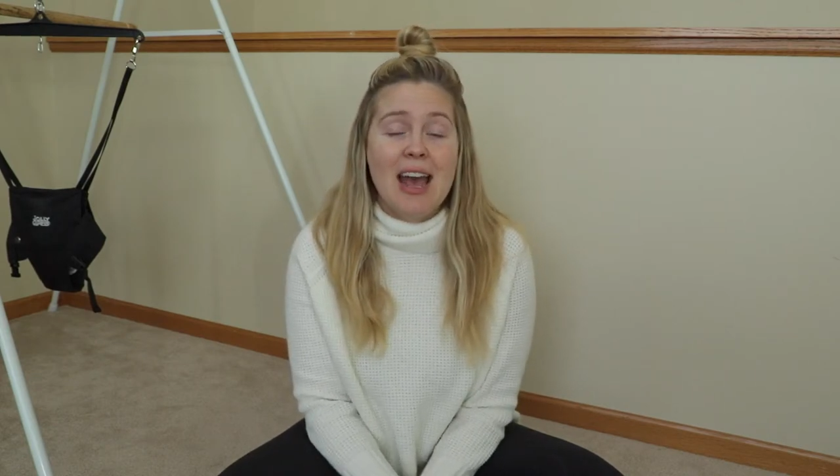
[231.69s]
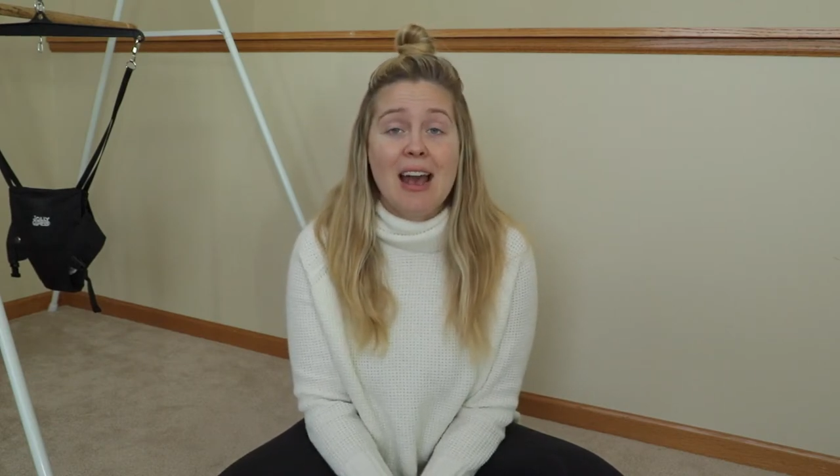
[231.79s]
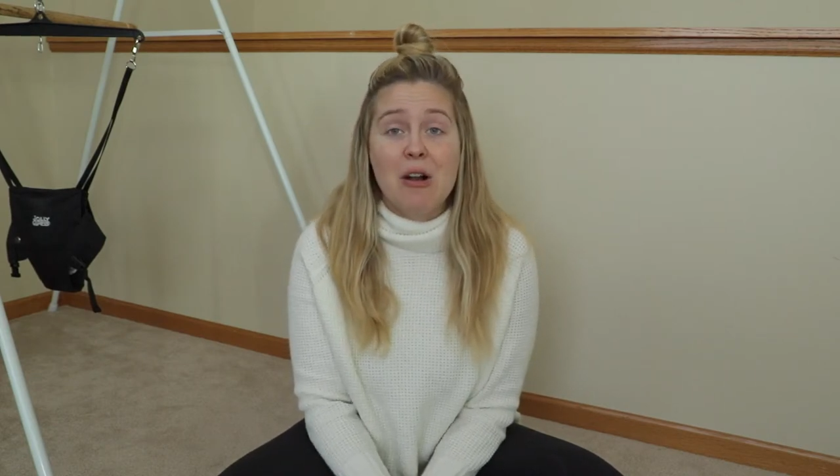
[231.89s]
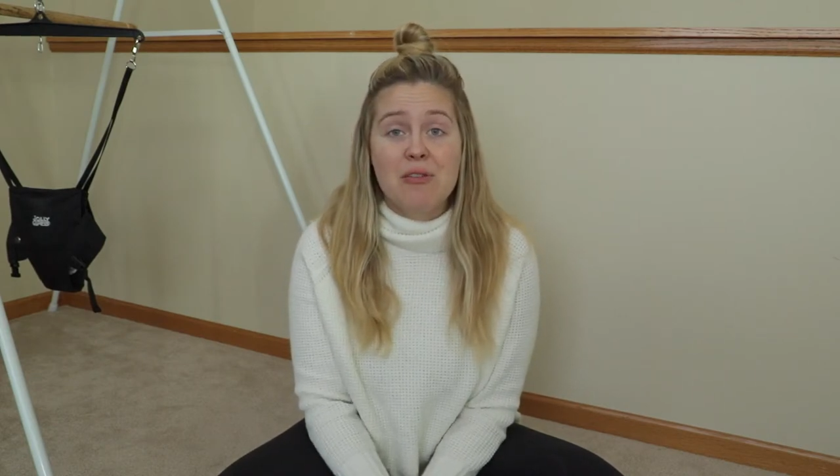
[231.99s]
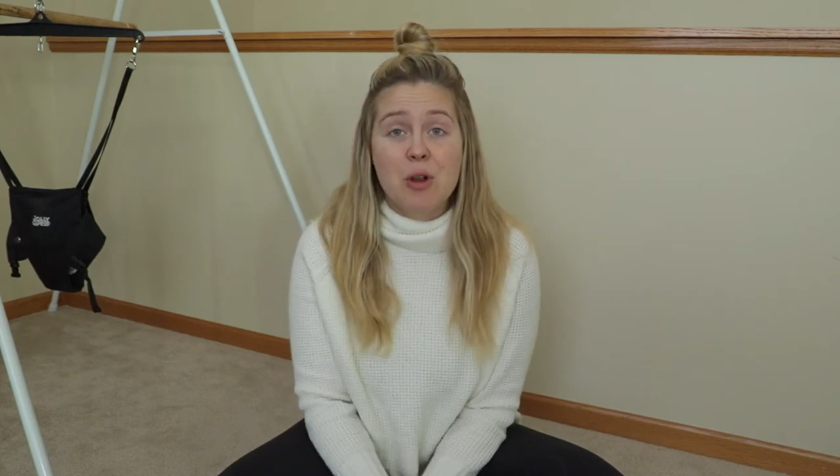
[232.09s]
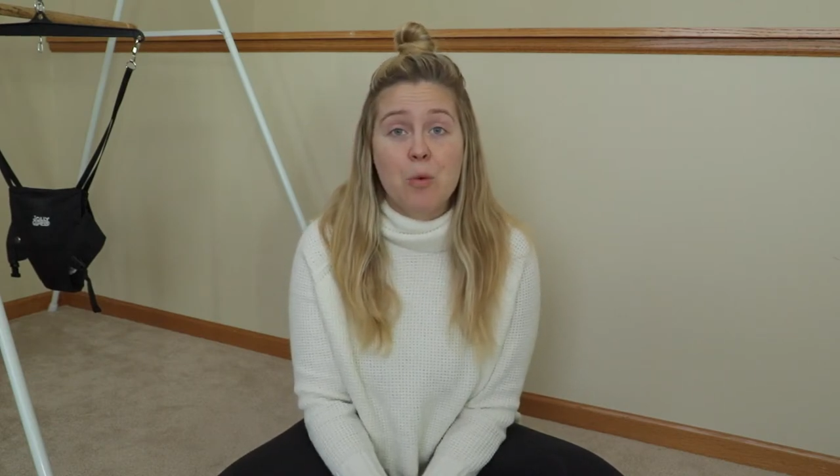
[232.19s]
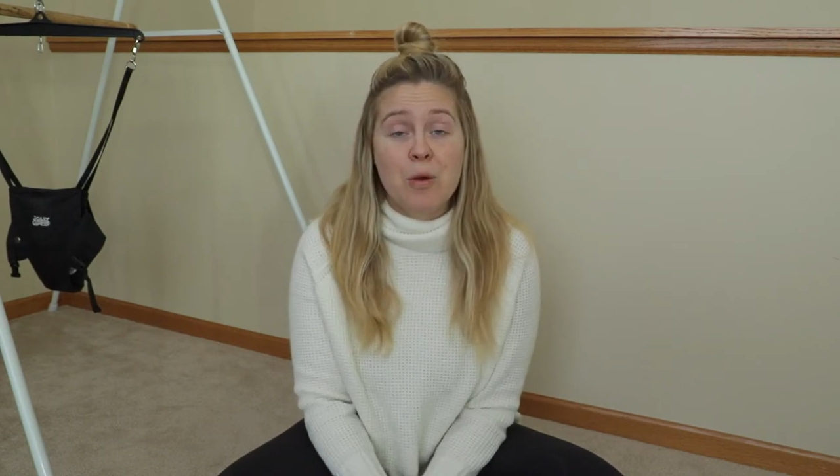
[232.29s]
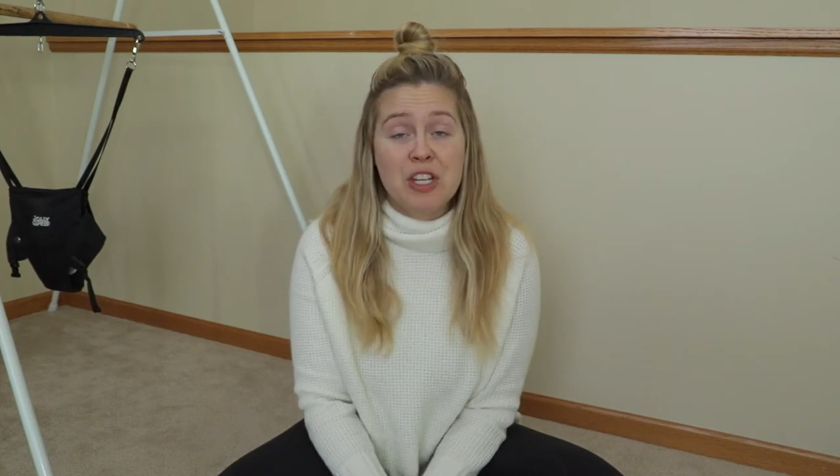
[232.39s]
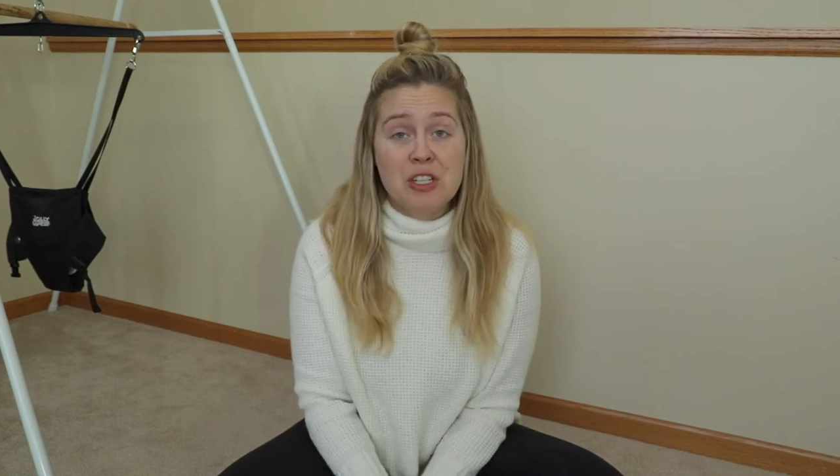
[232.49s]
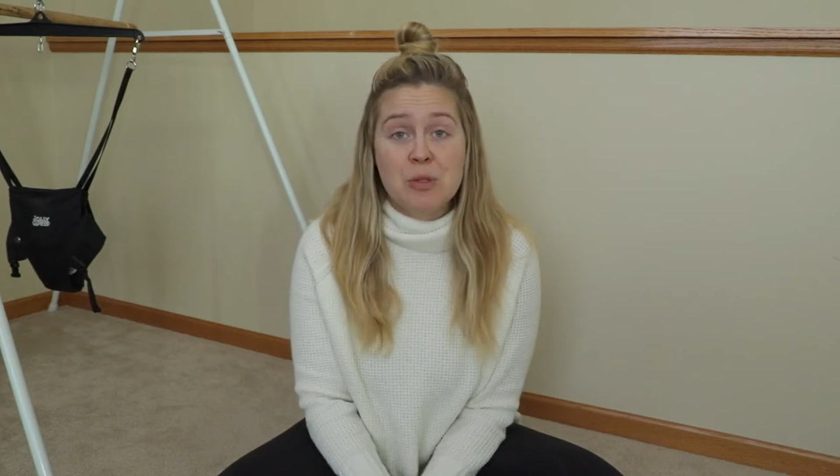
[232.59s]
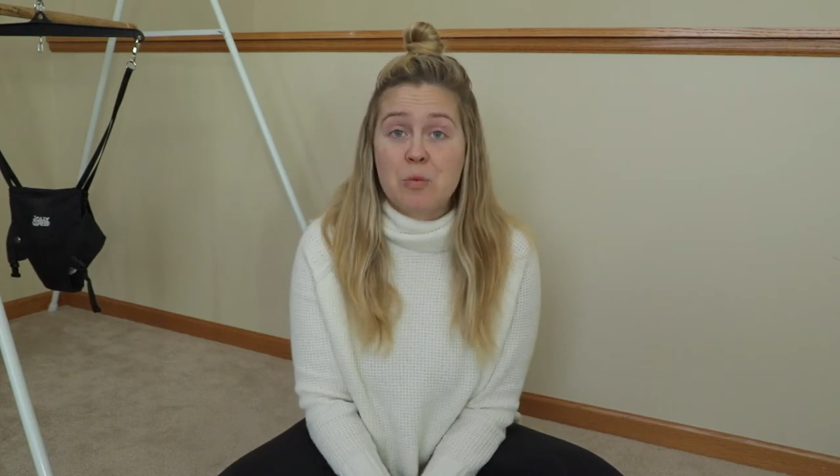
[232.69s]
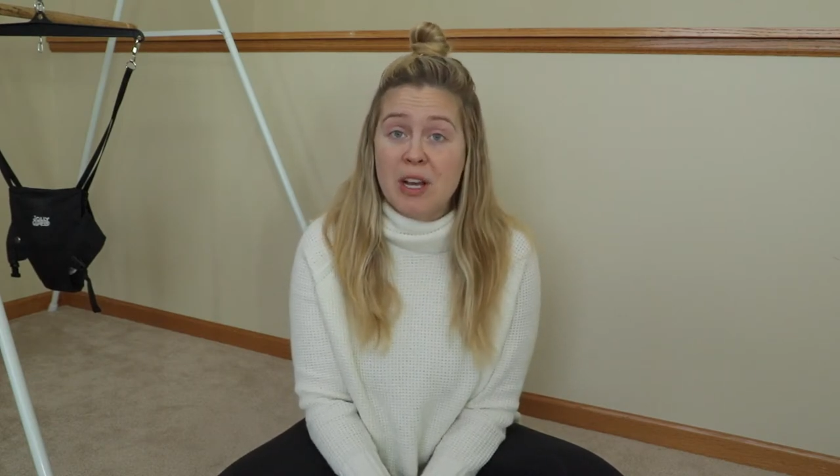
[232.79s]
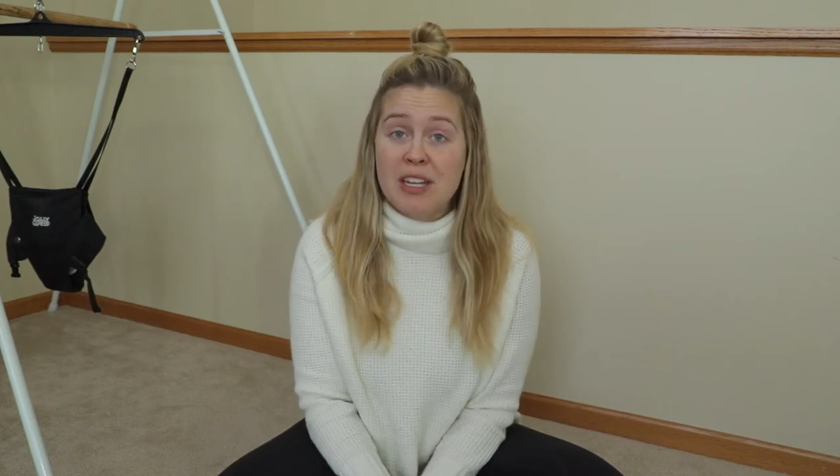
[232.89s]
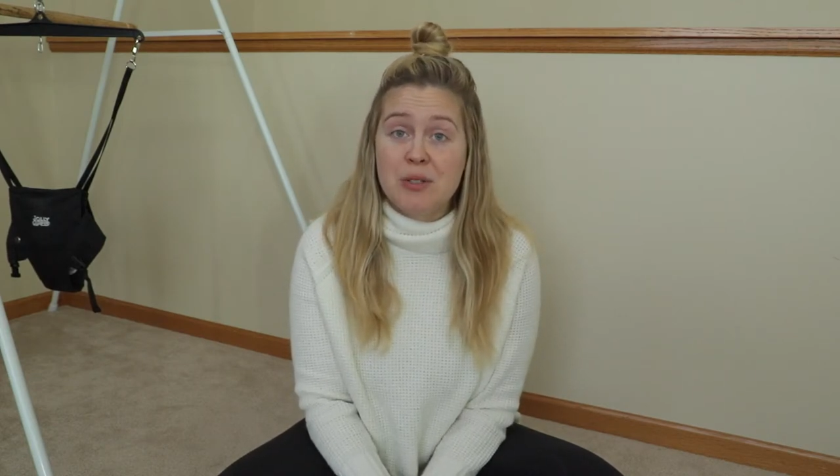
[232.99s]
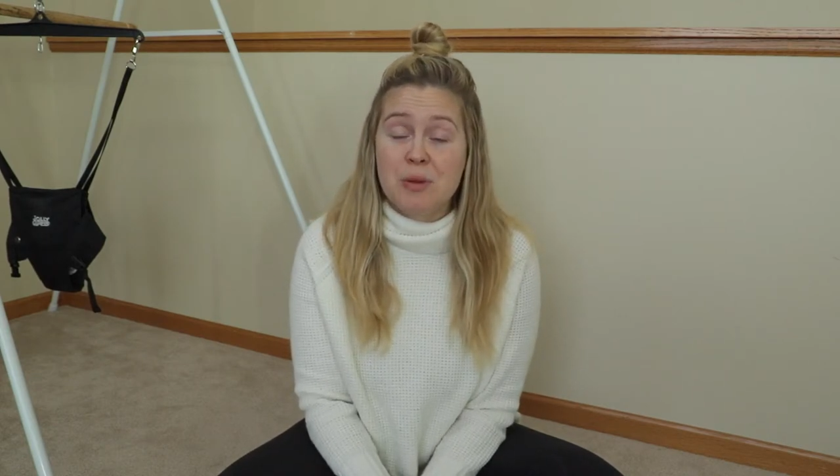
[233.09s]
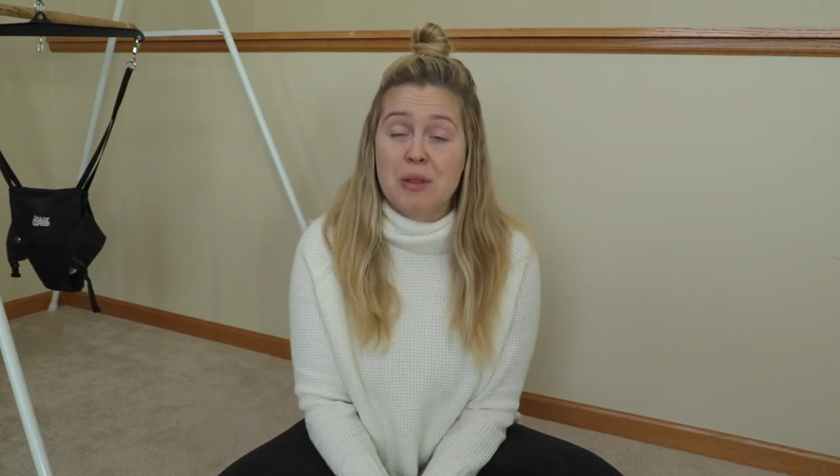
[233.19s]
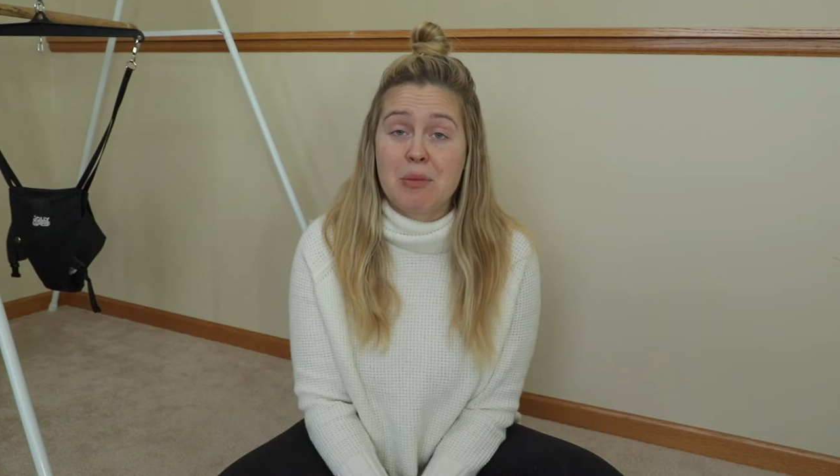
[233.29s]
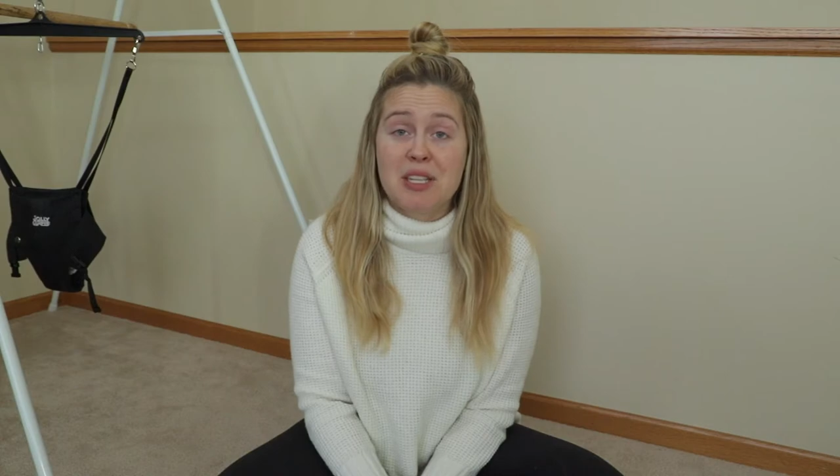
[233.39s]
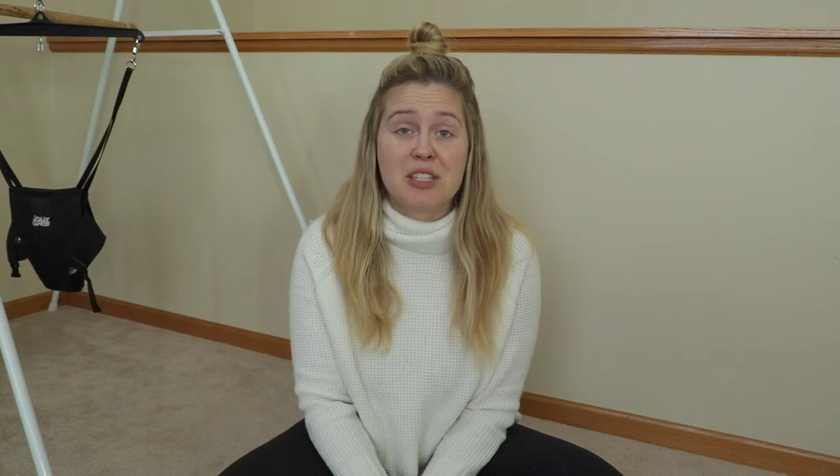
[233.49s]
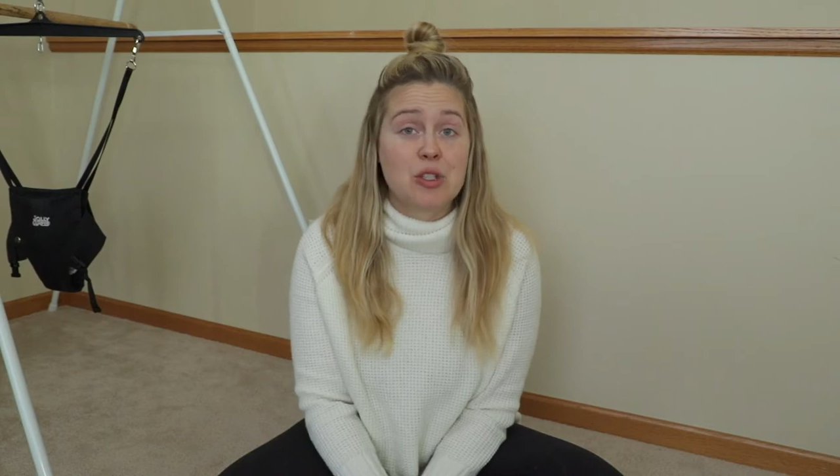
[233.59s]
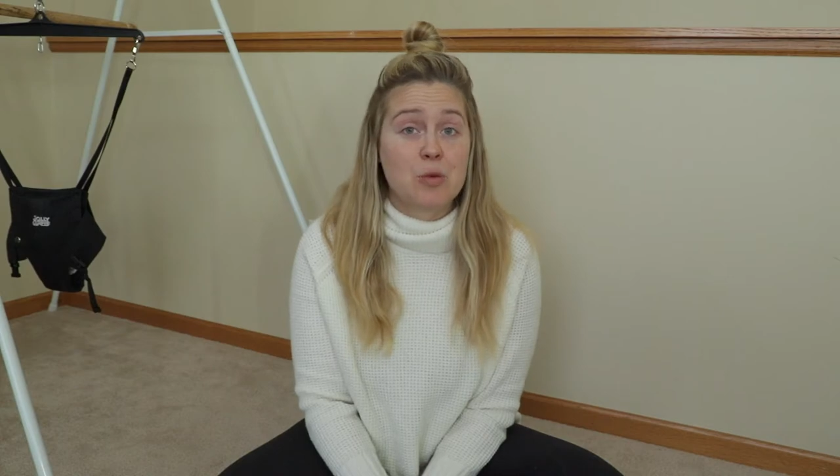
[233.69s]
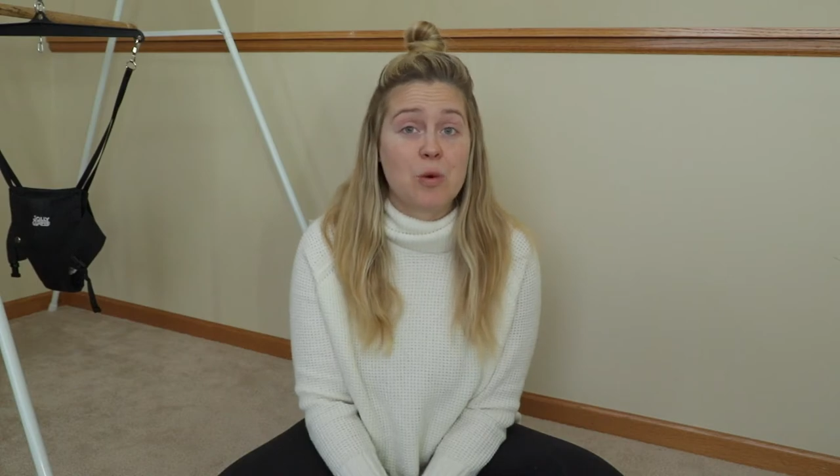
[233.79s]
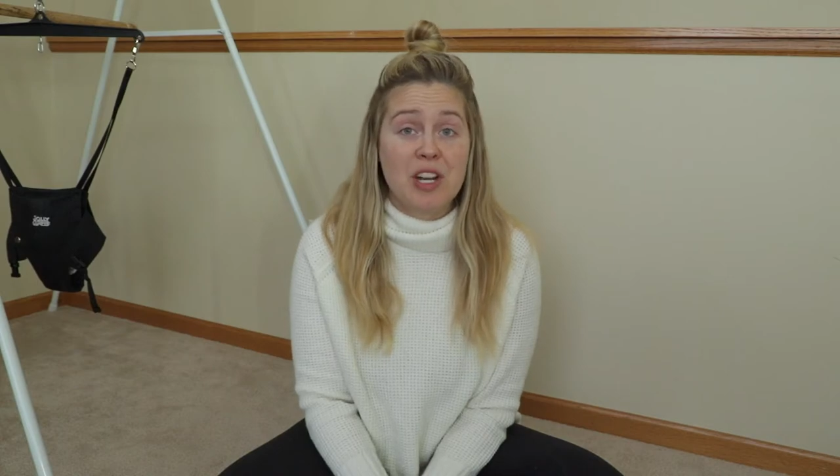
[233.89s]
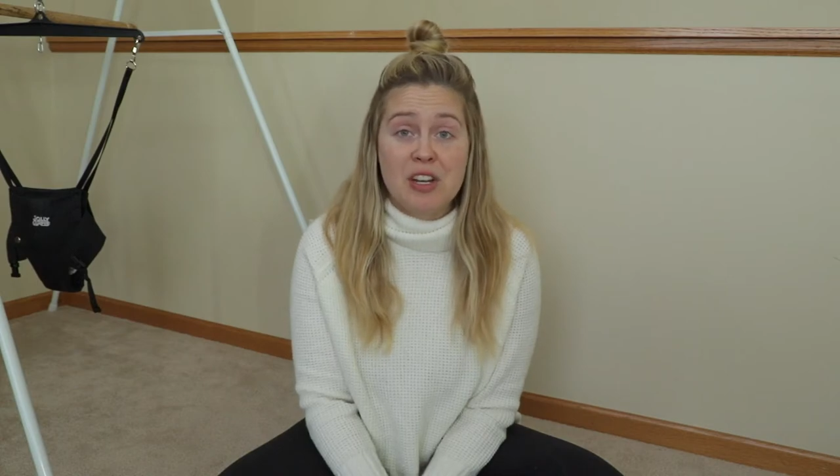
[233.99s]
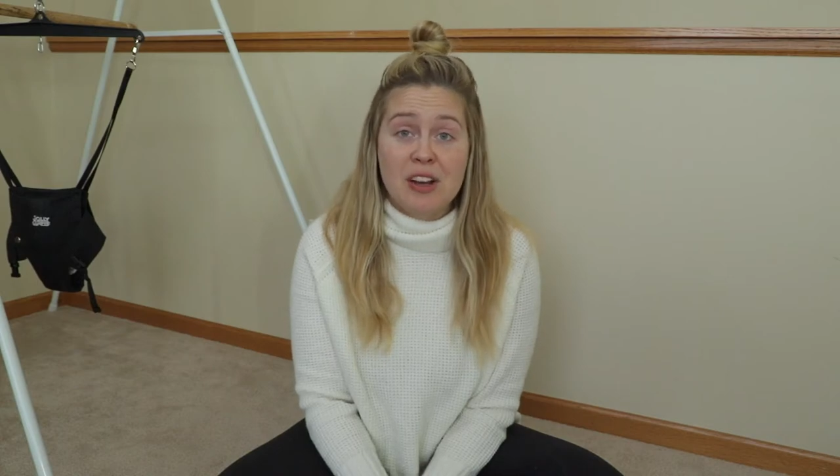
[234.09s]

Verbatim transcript: However, we just went with the basic $20